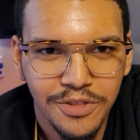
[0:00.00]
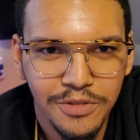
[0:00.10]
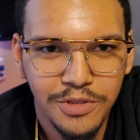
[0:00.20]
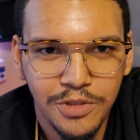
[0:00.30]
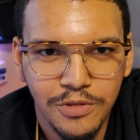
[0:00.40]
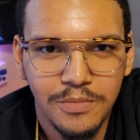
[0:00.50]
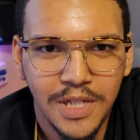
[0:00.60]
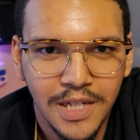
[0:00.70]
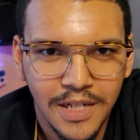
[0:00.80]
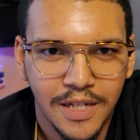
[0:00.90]
YouTube,
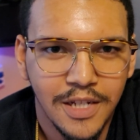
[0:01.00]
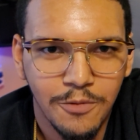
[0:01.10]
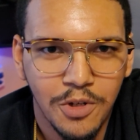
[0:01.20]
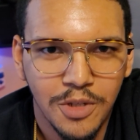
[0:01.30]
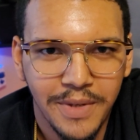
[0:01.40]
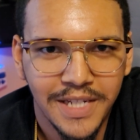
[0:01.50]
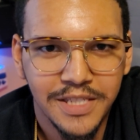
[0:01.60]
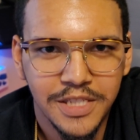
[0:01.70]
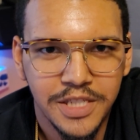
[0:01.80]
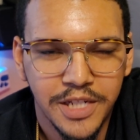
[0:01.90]
uh, welcome back to
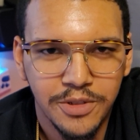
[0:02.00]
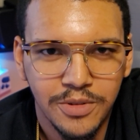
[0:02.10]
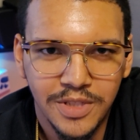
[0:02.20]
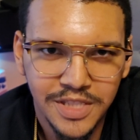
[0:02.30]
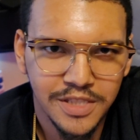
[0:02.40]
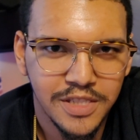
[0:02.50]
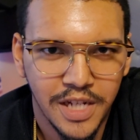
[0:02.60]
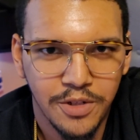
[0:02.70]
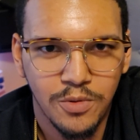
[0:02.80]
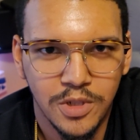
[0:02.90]
the channel. This is
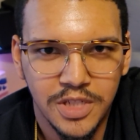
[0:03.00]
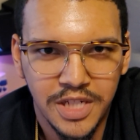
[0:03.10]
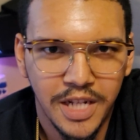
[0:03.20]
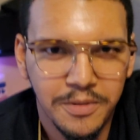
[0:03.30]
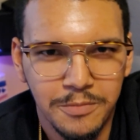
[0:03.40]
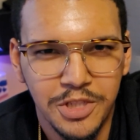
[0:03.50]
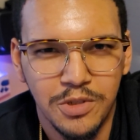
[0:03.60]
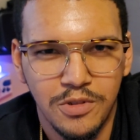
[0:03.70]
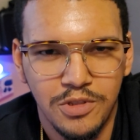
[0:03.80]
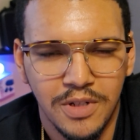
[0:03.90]
Tech Corner. Today I'm going to be
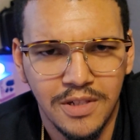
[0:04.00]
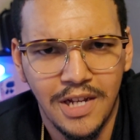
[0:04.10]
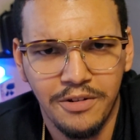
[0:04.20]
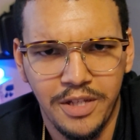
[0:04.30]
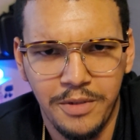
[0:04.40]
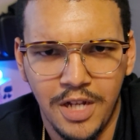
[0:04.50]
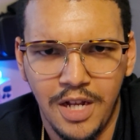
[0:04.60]
showing you a cloud gaming